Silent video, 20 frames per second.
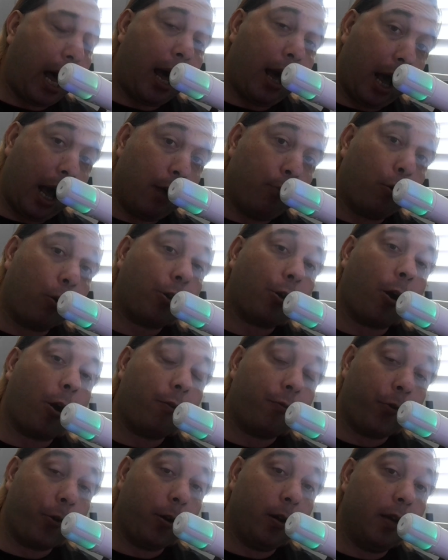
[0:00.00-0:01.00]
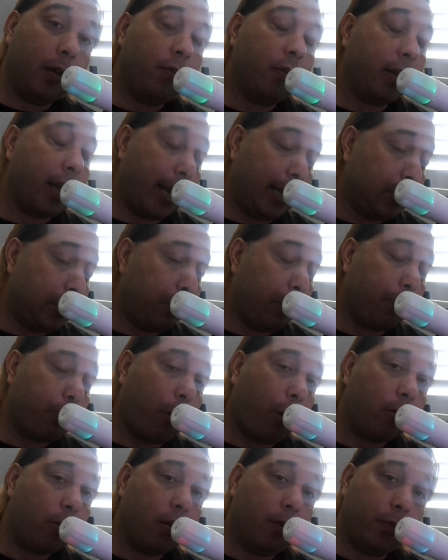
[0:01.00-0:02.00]
I worked hard for a living. I used to be
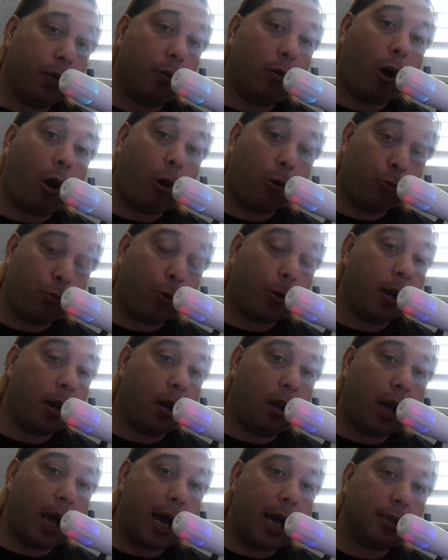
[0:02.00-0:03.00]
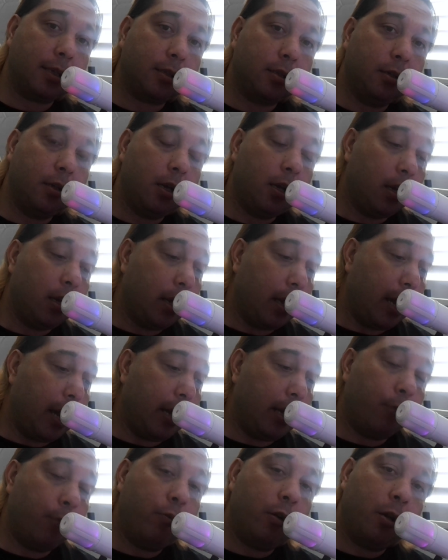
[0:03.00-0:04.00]
part of the hardworking class.
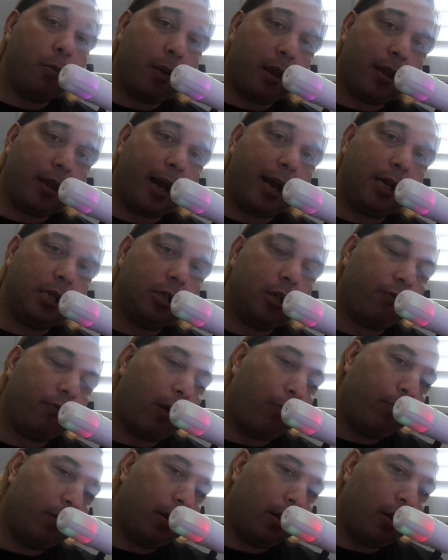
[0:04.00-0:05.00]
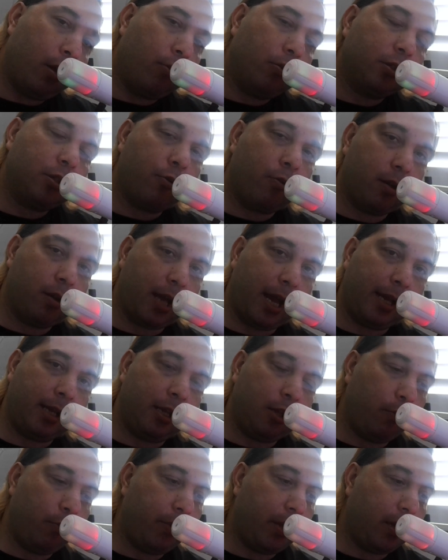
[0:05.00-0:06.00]
And it would have been nice if I would have known someone like
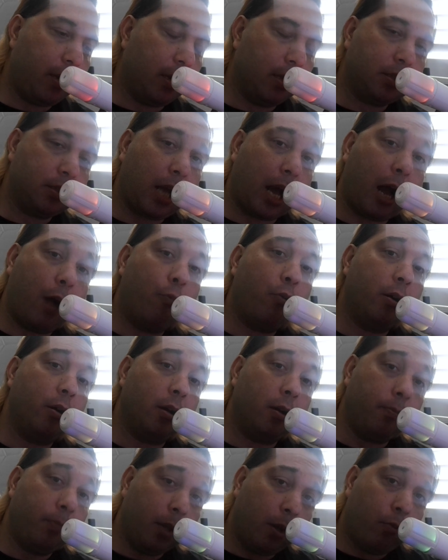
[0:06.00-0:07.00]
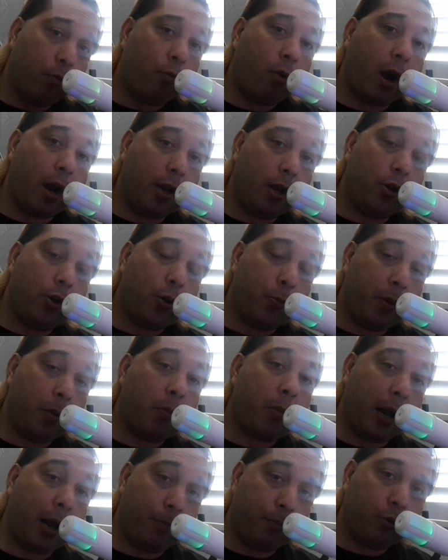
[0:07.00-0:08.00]
you, because I would have want you to be
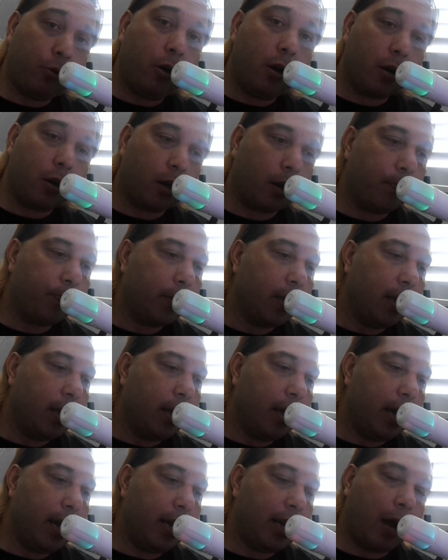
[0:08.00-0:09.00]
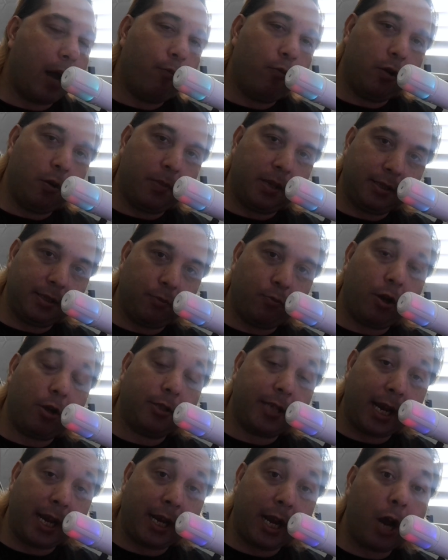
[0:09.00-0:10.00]
my employer, and I would have been well
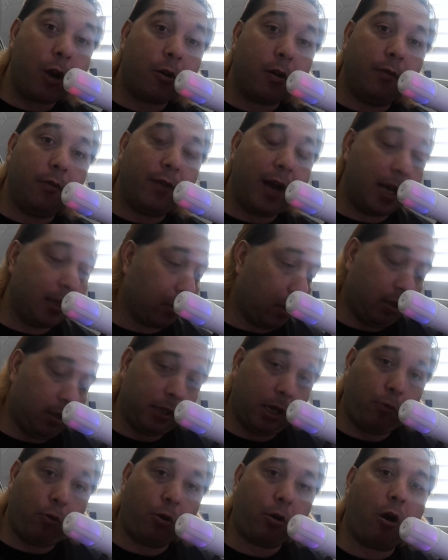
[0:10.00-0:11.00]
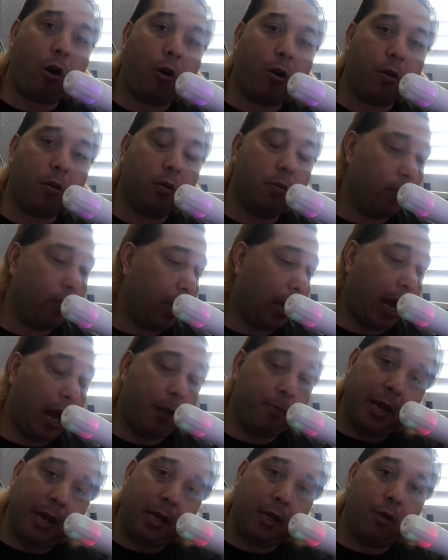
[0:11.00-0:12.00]
taken care of as long as I work hard.
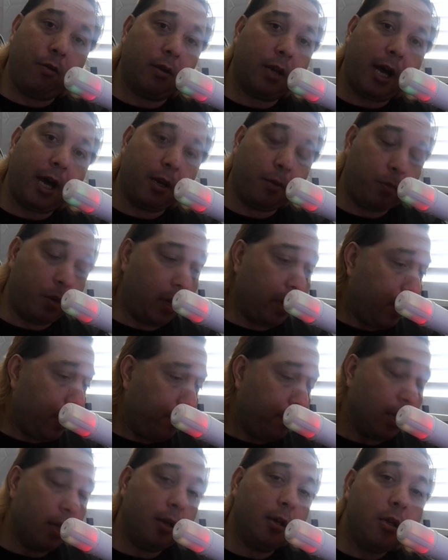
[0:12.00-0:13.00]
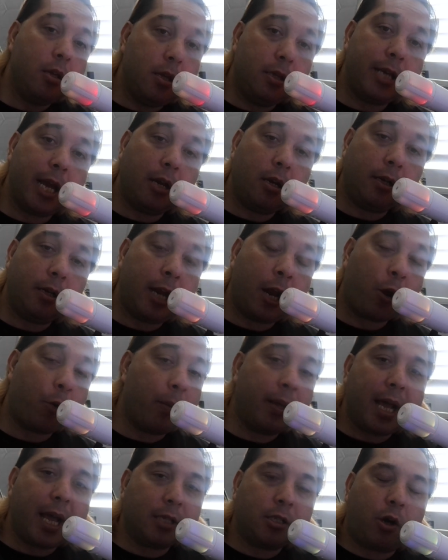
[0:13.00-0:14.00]
I make you a lot of money. You take good care
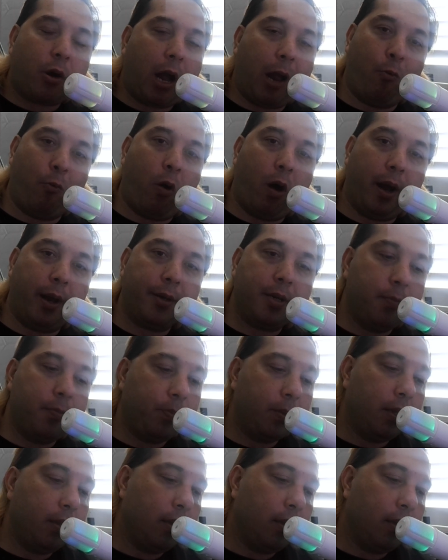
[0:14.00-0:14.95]
of me. That's all I want.